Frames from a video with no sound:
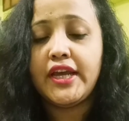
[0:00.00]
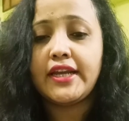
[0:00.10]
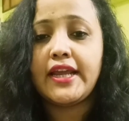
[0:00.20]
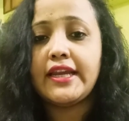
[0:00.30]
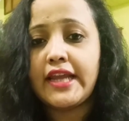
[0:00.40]

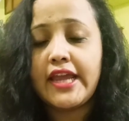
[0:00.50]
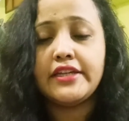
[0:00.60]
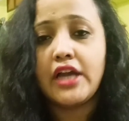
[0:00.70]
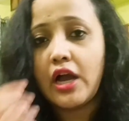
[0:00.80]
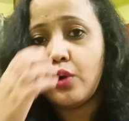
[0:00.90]
And I
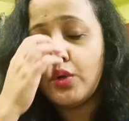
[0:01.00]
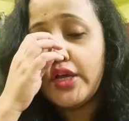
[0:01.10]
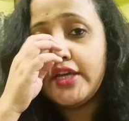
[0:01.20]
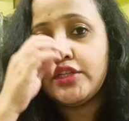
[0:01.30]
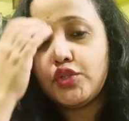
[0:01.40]
liked how
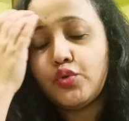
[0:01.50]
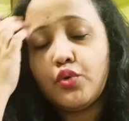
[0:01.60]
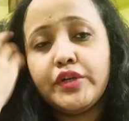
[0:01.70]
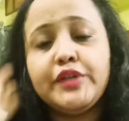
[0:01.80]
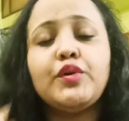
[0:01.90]
the
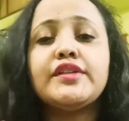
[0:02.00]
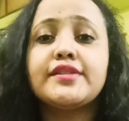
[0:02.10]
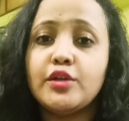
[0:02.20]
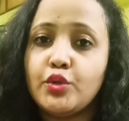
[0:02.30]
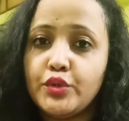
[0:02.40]
story was
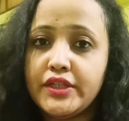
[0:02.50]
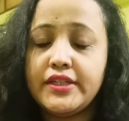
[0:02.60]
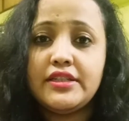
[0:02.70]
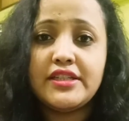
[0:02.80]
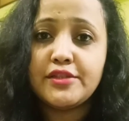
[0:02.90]

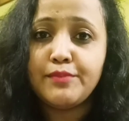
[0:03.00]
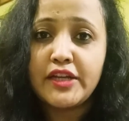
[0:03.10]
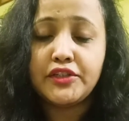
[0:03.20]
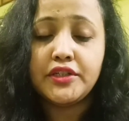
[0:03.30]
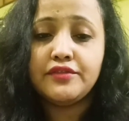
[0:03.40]
concluded. It doesn't
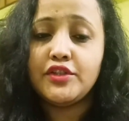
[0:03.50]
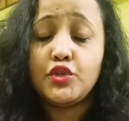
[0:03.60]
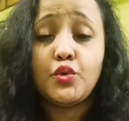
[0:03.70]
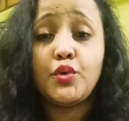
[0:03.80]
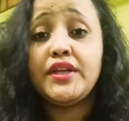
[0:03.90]
matter if the
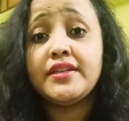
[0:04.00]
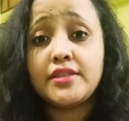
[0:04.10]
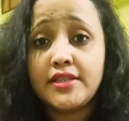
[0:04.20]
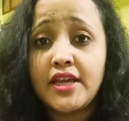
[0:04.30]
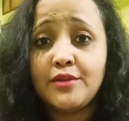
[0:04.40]
story is
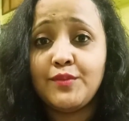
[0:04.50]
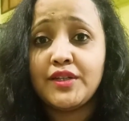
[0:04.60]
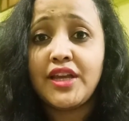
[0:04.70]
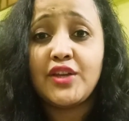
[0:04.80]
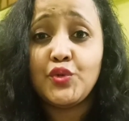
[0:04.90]
sad,
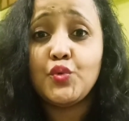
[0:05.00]
but I do